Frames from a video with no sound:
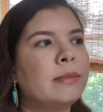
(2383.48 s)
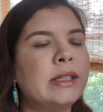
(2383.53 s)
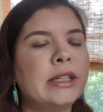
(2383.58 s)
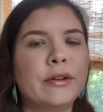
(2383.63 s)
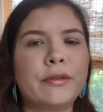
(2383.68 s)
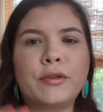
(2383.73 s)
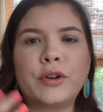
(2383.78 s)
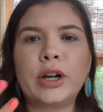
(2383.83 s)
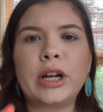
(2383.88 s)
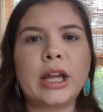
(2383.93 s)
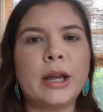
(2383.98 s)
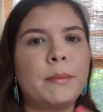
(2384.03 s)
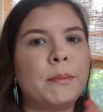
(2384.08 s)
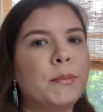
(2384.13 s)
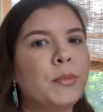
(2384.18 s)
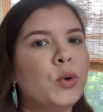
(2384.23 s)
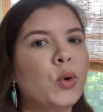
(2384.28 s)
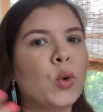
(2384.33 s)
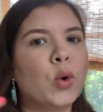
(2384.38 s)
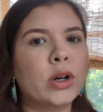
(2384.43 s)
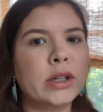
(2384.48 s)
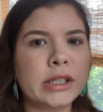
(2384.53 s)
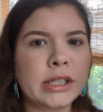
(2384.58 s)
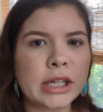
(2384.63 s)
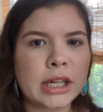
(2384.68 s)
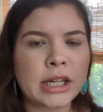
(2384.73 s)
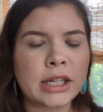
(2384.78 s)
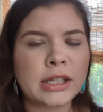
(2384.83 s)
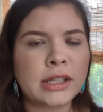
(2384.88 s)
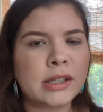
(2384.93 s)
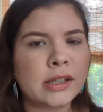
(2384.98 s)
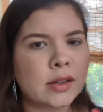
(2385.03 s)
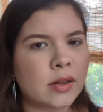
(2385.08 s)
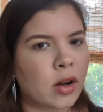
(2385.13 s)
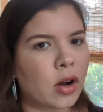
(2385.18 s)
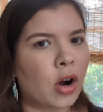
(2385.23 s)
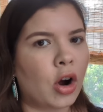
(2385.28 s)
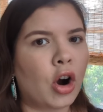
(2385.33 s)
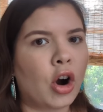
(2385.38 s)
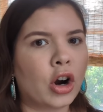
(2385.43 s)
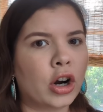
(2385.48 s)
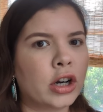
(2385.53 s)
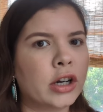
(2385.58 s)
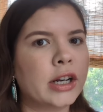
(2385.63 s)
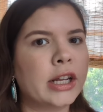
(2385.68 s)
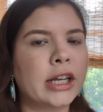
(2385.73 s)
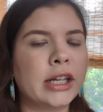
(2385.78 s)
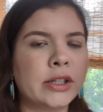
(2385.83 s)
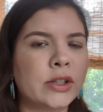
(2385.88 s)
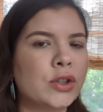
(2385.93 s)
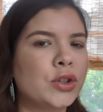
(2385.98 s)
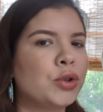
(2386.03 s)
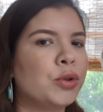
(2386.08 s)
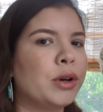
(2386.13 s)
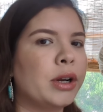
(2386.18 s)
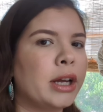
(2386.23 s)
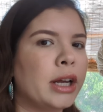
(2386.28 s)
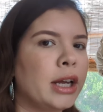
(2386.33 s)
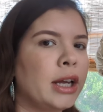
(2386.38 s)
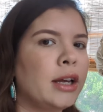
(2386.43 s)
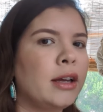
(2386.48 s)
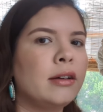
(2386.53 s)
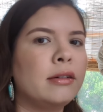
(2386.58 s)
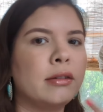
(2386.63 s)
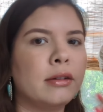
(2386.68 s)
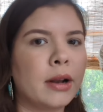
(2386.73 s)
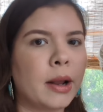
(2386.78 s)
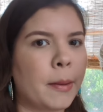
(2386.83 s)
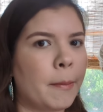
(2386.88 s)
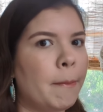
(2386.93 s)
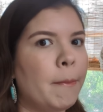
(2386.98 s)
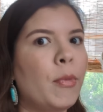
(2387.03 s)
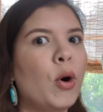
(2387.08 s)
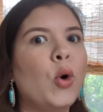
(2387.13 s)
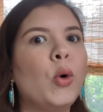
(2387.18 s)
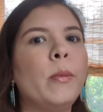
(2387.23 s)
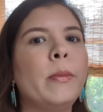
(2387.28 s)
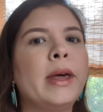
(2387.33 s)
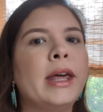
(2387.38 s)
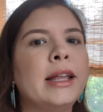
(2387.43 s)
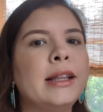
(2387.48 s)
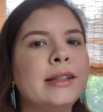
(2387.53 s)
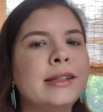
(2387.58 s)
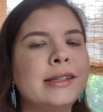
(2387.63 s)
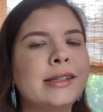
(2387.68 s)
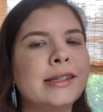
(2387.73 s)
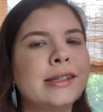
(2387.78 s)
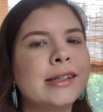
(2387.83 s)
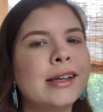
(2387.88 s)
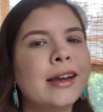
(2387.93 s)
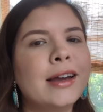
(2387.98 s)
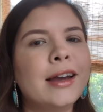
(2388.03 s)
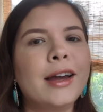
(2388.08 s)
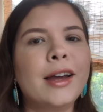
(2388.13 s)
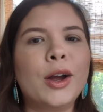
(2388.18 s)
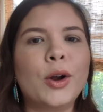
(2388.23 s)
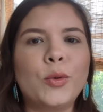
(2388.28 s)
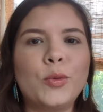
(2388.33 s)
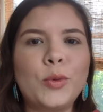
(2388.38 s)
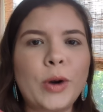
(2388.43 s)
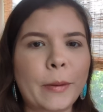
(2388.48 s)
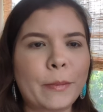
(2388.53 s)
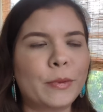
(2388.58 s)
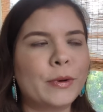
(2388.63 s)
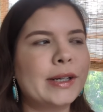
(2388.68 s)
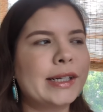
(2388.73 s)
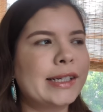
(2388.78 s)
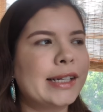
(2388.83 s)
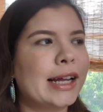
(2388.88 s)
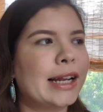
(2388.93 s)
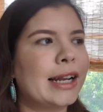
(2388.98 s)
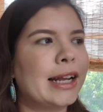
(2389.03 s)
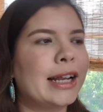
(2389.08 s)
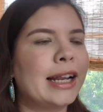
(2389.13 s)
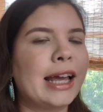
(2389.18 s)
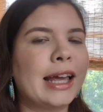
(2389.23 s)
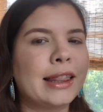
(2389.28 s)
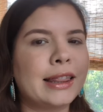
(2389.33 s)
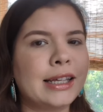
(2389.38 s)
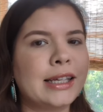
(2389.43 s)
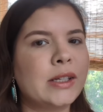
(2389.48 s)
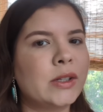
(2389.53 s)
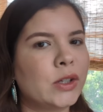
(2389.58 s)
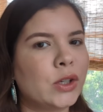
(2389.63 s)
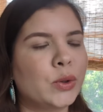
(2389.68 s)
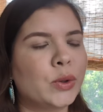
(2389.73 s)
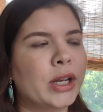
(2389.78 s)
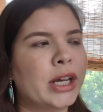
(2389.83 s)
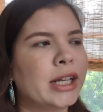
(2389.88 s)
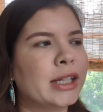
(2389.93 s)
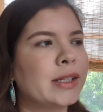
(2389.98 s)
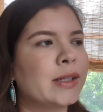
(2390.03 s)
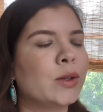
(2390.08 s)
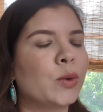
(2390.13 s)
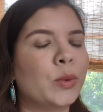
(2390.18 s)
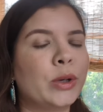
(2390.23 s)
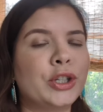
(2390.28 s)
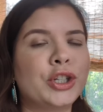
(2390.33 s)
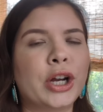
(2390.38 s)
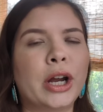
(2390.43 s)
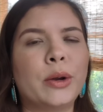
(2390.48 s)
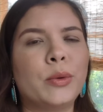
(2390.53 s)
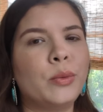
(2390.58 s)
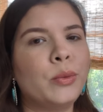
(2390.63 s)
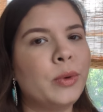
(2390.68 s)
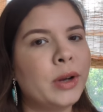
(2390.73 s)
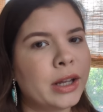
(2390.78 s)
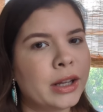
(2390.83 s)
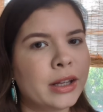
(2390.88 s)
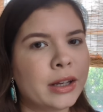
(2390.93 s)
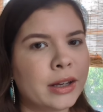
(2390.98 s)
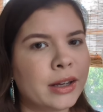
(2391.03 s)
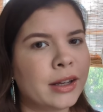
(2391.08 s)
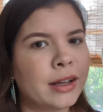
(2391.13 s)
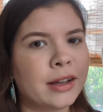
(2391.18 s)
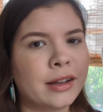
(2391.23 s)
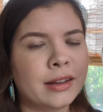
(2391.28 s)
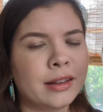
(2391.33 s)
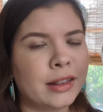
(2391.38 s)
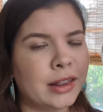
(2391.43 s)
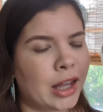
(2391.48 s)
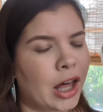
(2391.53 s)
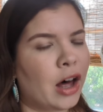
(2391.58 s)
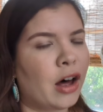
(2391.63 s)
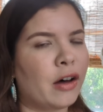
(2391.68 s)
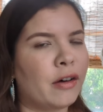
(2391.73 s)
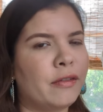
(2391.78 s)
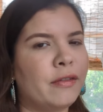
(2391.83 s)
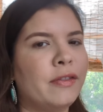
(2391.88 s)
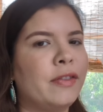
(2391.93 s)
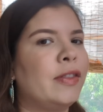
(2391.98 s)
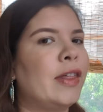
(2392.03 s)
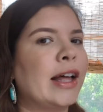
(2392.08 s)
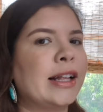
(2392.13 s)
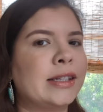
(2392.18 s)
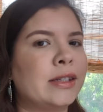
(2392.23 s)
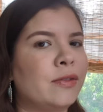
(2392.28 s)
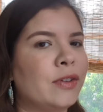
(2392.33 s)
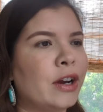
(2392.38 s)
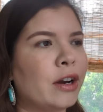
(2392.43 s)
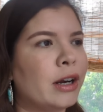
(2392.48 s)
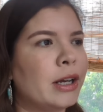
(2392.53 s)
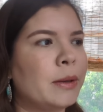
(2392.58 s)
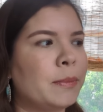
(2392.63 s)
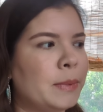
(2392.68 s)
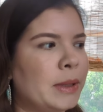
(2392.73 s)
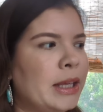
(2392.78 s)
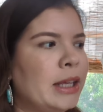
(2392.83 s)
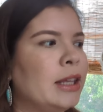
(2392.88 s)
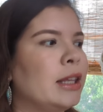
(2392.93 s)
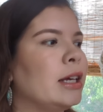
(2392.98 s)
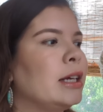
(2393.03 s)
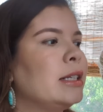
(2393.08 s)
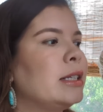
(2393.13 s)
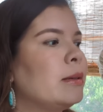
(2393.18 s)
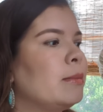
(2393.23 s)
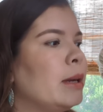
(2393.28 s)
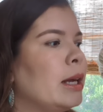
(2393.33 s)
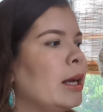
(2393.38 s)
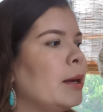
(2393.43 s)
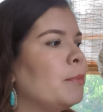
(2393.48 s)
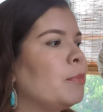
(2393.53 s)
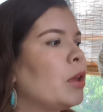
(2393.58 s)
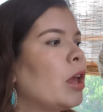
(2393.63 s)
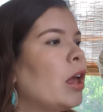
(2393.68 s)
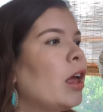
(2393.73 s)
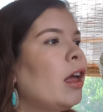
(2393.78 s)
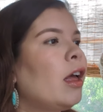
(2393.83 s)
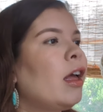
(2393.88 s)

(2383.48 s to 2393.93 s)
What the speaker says: different important art history moments represented in these units, which I really love. That's very appealing to me.